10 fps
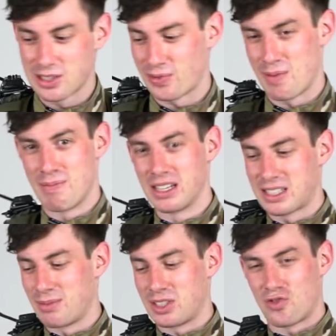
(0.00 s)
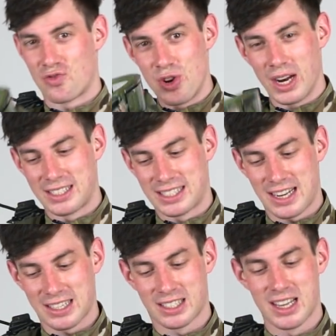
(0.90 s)
So for milsims, it really
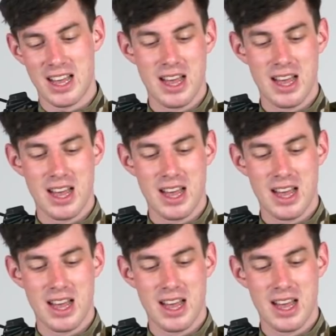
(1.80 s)
sucks.